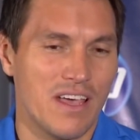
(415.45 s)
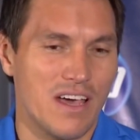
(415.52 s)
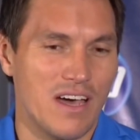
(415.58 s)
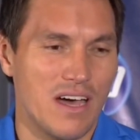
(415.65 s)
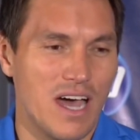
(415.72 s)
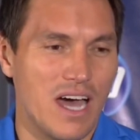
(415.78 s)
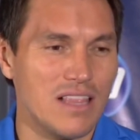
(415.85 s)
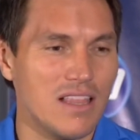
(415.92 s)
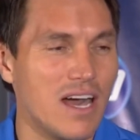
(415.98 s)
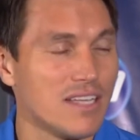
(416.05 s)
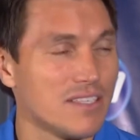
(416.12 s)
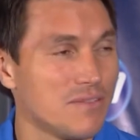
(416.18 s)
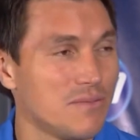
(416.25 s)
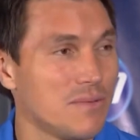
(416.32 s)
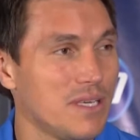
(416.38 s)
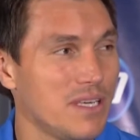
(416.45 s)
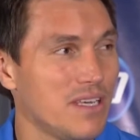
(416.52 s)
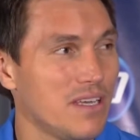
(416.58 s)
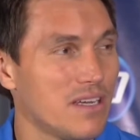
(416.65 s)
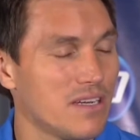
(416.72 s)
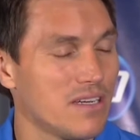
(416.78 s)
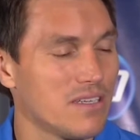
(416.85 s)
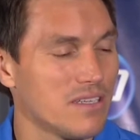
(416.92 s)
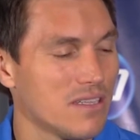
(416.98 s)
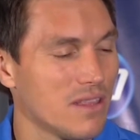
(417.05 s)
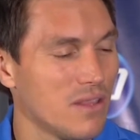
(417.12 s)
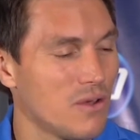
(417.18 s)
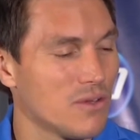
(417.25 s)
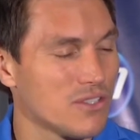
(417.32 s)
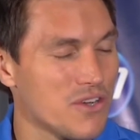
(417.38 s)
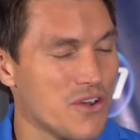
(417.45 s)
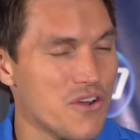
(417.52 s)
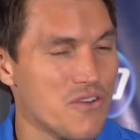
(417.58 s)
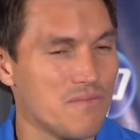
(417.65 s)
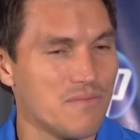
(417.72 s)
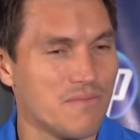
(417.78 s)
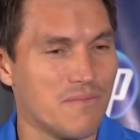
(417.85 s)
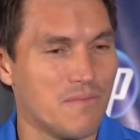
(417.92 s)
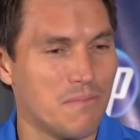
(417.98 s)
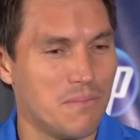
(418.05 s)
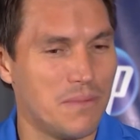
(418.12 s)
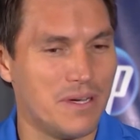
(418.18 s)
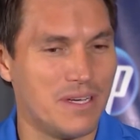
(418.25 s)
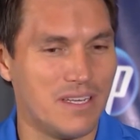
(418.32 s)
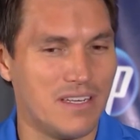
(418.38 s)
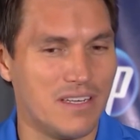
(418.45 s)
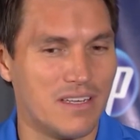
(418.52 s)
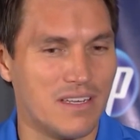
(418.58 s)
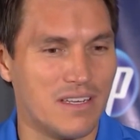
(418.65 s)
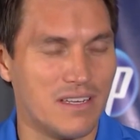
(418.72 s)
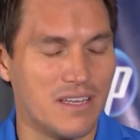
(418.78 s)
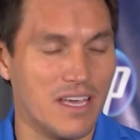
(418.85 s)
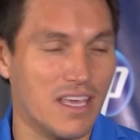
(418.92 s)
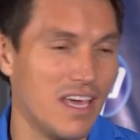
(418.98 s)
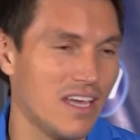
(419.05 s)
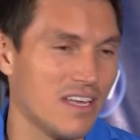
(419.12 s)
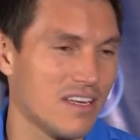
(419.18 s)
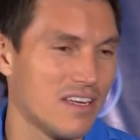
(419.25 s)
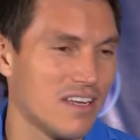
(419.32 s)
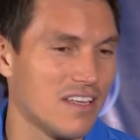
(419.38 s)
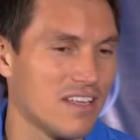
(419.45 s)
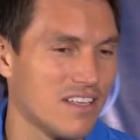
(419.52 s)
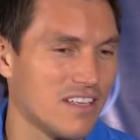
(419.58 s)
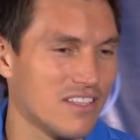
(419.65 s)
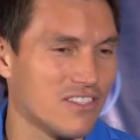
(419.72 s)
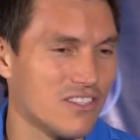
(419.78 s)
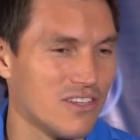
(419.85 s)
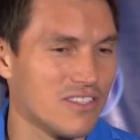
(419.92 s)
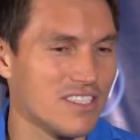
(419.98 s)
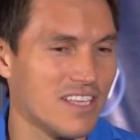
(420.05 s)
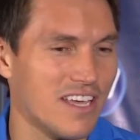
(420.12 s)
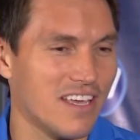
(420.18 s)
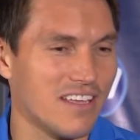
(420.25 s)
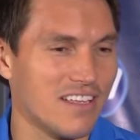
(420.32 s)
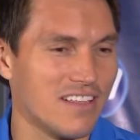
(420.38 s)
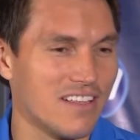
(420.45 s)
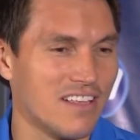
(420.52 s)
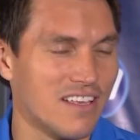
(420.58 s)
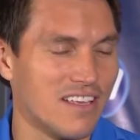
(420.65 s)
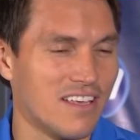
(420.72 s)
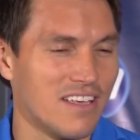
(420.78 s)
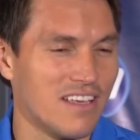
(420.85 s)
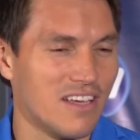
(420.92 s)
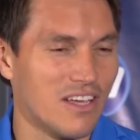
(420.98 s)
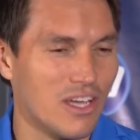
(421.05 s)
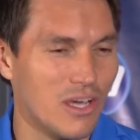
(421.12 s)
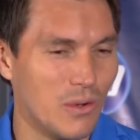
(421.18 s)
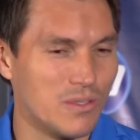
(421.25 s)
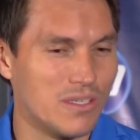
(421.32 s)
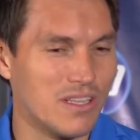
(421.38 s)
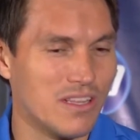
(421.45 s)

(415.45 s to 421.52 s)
I like to be here long term, but again, just like Coach